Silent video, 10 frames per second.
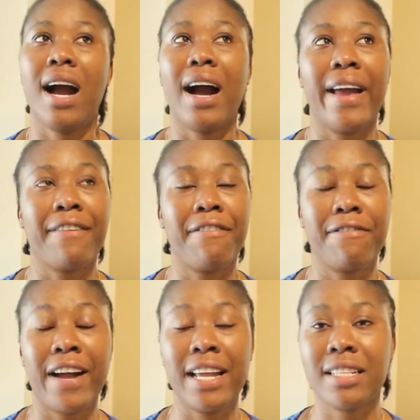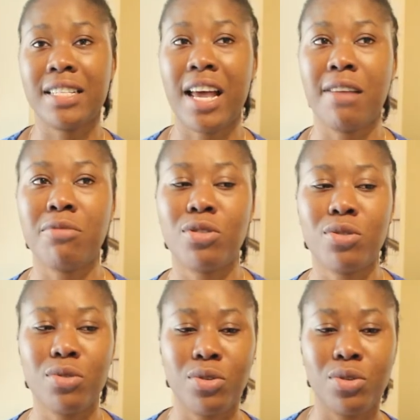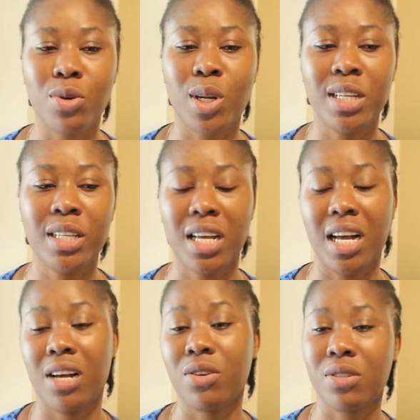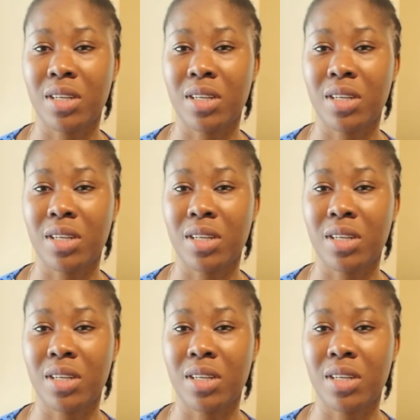I find time to, you know, clean the house,